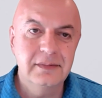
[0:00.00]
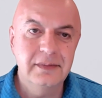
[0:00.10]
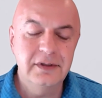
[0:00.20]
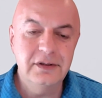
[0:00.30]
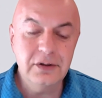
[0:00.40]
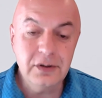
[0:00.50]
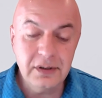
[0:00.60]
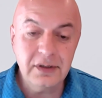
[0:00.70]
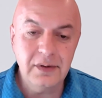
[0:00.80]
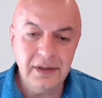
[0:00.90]
You
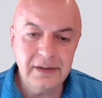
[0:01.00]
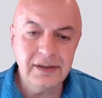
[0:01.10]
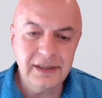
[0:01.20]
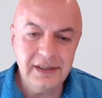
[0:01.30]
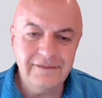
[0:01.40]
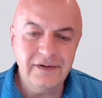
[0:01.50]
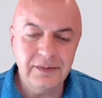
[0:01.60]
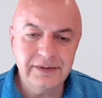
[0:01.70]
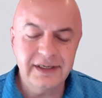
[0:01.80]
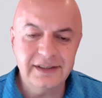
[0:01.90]
could literally
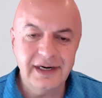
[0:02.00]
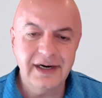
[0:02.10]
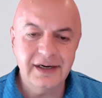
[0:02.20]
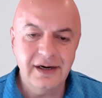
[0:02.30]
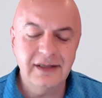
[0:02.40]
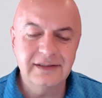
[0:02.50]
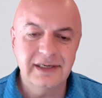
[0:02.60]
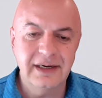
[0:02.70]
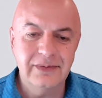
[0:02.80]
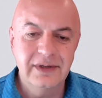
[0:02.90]
develop the entire
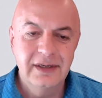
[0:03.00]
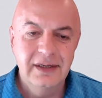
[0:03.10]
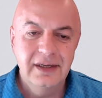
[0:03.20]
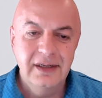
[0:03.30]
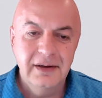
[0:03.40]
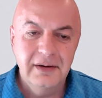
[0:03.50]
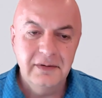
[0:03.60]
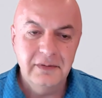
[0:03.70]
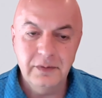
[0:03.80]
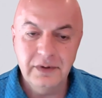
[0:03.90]
concept
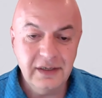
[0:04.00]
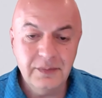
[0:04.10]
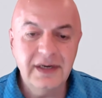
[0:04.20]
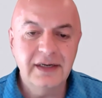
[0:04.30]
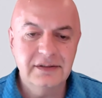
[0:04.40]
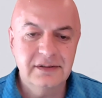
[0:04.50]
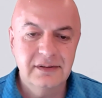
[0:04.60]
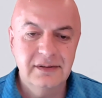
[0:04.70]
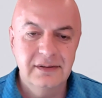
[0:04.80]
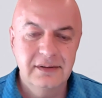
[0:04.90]
within minutes
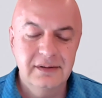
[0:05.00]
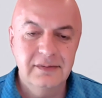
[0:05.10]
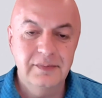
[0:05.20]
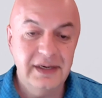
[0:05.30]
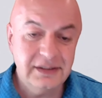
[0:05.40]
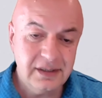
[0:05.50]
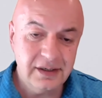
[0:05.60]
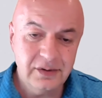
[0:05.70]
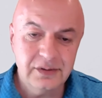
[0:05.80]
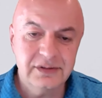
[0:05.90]
based
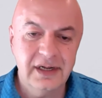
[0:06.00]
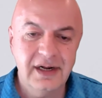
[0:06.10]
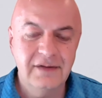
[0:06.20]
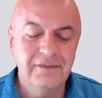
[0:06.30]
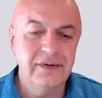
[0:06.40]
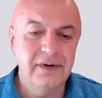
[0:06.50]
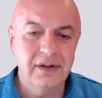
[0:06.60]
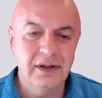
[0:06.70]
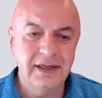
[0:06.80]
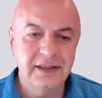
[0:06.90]
on your style for your
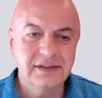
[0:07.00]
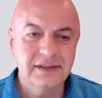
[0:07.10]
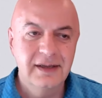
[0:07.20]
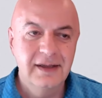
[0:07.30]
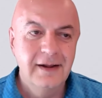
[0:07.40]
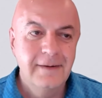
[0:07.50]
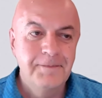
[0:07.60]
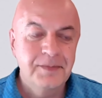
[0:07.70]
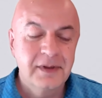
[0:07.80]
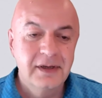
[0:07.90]
clients.
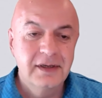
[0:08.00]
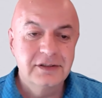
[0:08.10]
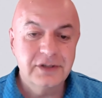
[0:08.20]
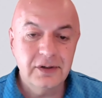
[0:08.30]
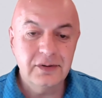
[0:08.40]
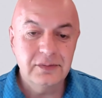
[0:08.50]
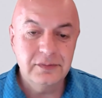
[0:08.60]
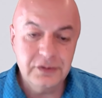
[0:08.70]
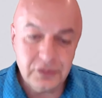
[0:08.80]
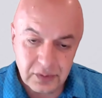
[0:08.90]

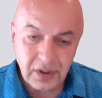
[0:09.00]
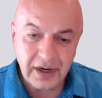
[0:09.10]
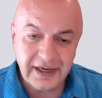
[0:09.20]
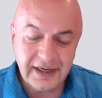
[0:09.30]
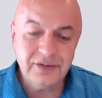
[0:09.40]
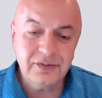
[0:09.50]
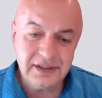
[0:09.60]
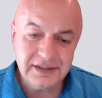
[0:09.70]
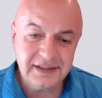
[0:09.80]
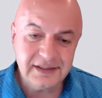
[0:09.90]
So do log into
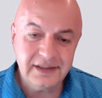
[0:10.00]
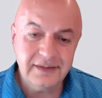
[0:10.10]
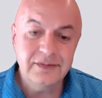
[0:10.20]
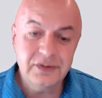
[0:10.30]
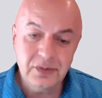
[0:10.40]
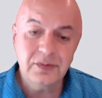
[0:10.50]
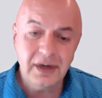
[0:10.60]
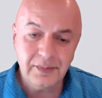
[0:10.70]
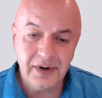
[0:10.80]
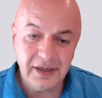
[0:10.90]
our system, do
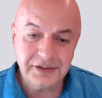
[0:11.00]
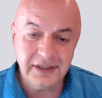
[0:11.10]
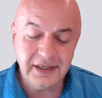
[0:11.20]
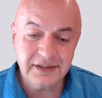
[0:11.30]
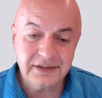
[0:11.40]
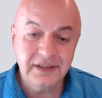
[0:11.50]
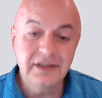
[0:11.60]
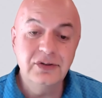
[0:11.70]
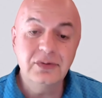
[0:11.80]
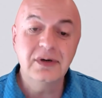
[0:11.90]
run projects,
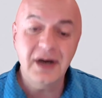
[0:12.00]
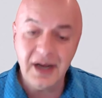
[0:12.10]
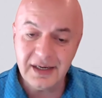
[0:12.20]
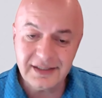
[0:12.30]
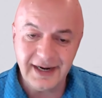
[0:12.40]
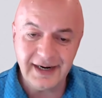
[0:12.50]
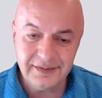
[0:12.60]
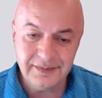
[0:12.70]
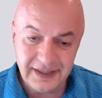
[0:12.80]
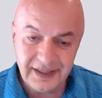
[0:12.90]
do
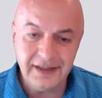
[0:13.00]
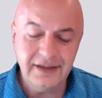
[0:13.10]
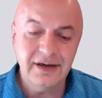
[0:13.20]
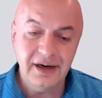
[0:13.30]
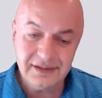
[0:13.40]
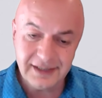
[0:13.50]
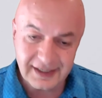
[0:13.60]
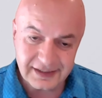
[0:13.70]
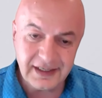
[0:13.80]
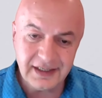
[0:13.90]
contact me,
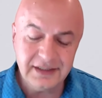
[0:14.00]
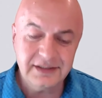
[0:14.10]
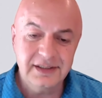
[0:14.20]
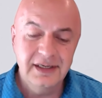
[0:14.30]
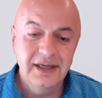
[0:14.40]
contact us